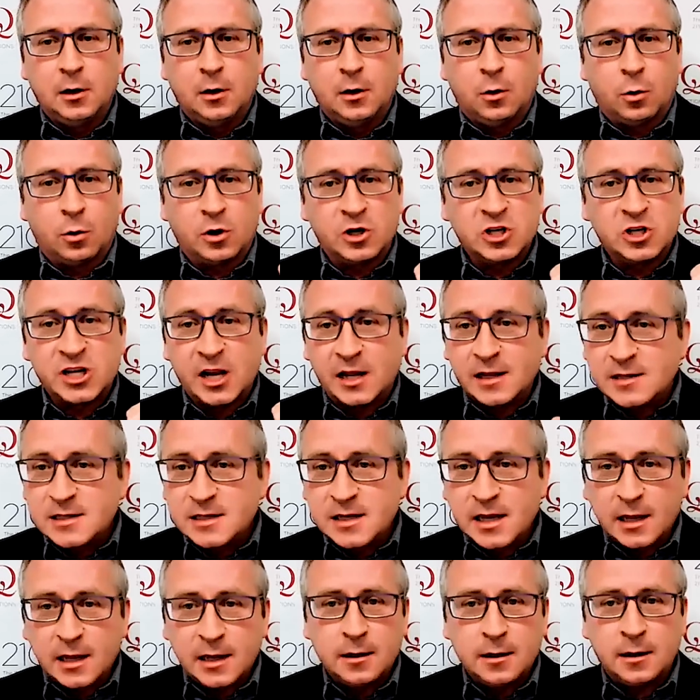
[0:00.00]
or
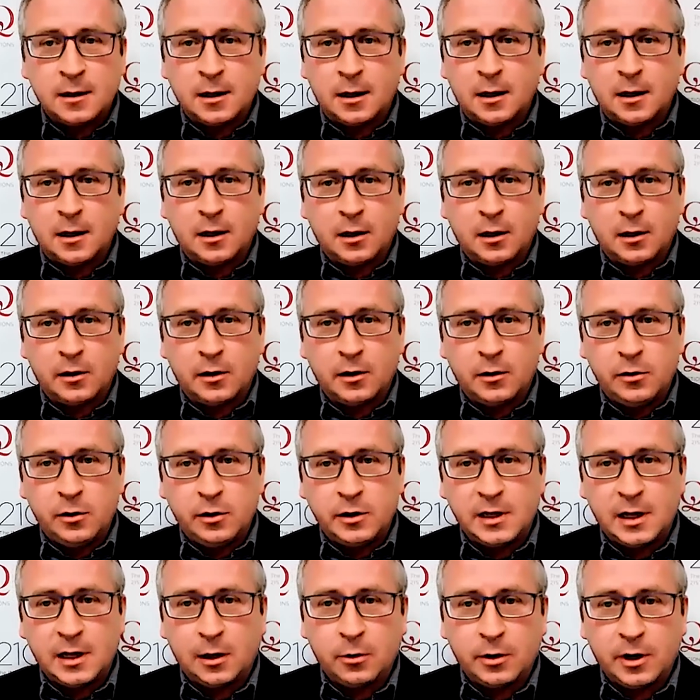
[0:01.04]
Shenzhen, uh,
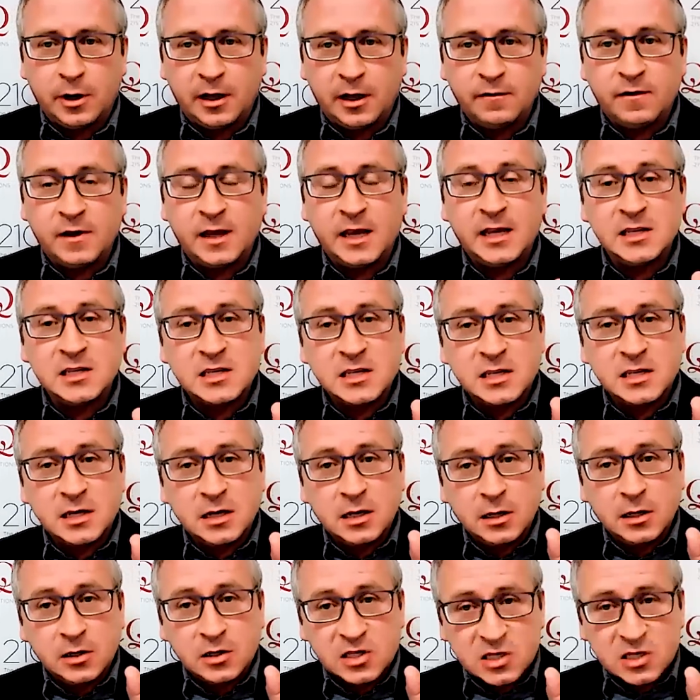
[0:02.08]
Yellowknife, is
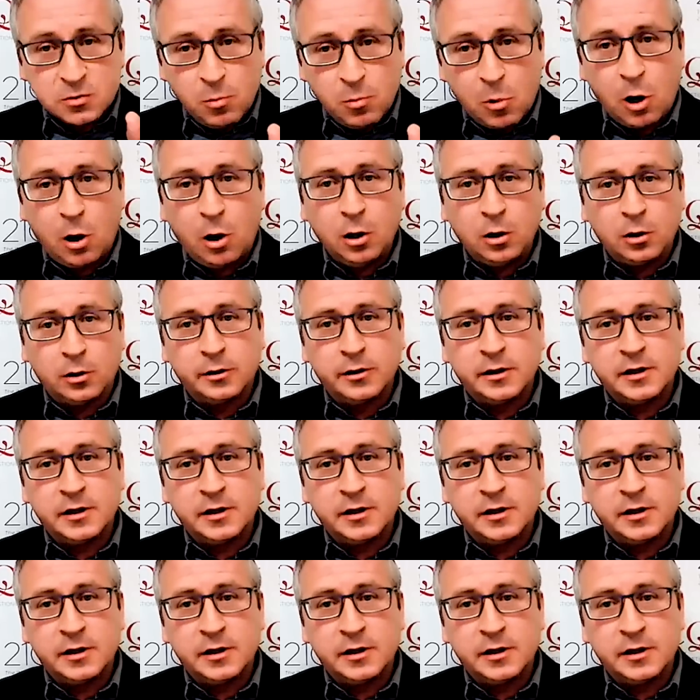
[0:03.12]
smaller.